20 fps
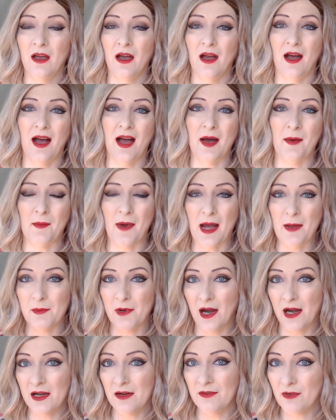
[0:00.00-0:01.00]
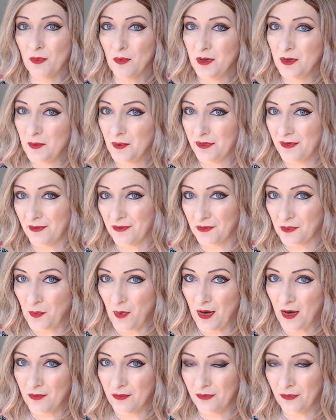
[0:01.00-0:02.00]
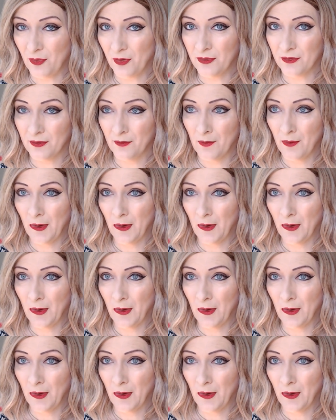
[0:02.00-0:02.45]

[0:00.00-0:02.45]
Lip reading: I'm kind of going with the square foot